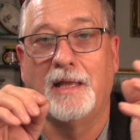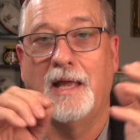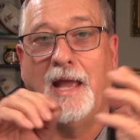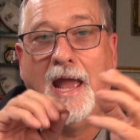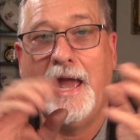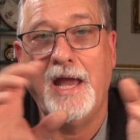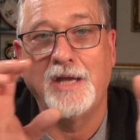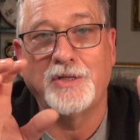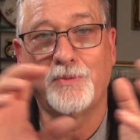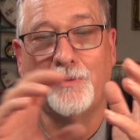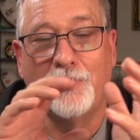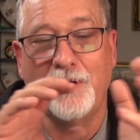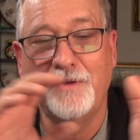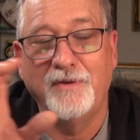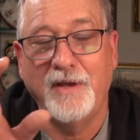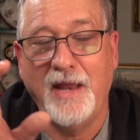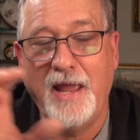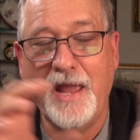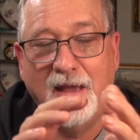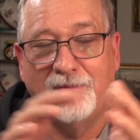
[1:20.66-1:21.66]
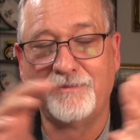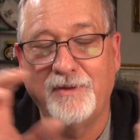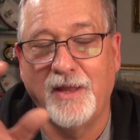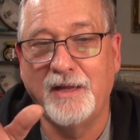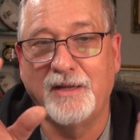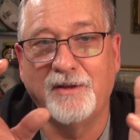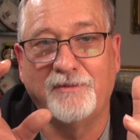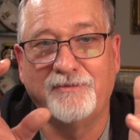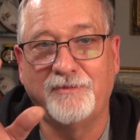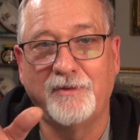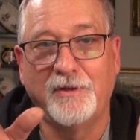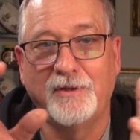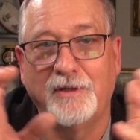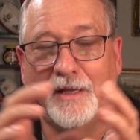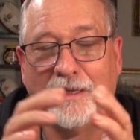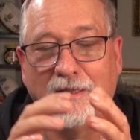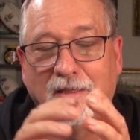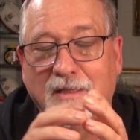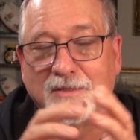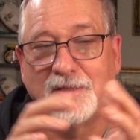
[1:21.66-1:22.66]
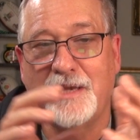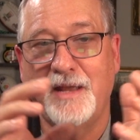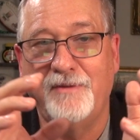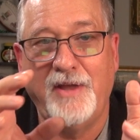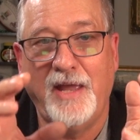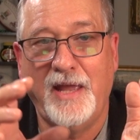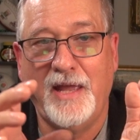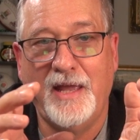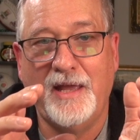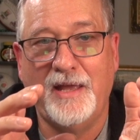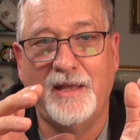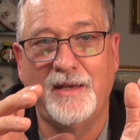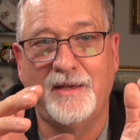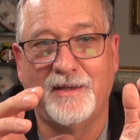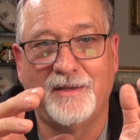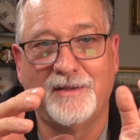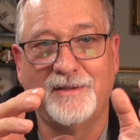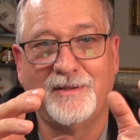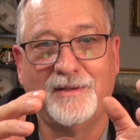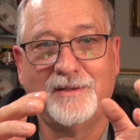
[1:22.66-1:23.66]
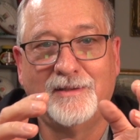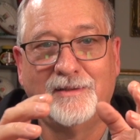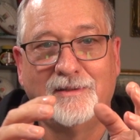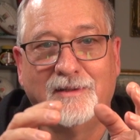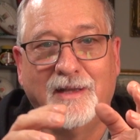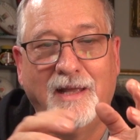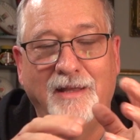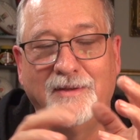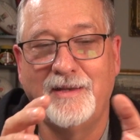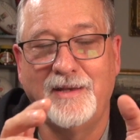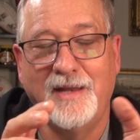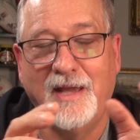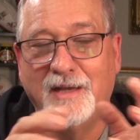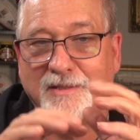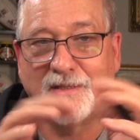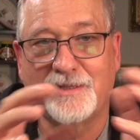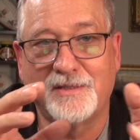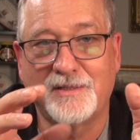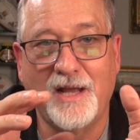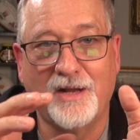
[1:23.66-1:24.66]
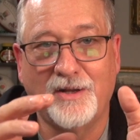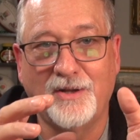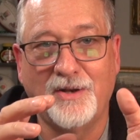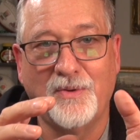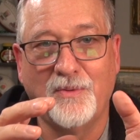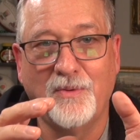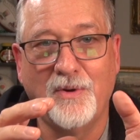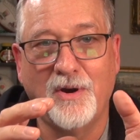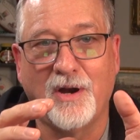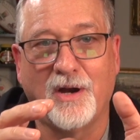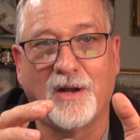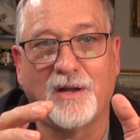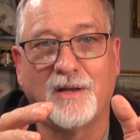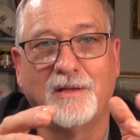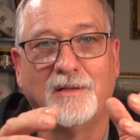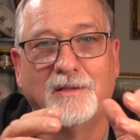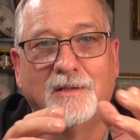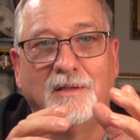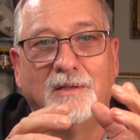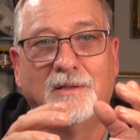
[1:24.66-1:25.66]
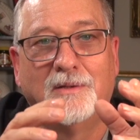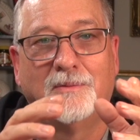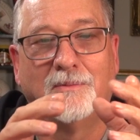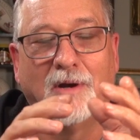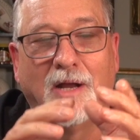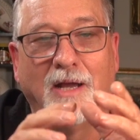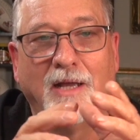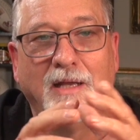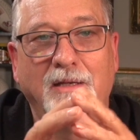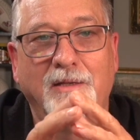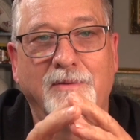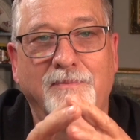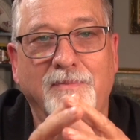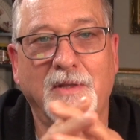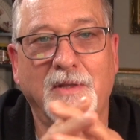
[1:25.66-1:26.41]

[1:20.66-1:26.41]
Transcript: The hash won't even have like a, it doesn't have a head. And the next, it's not going to work, right?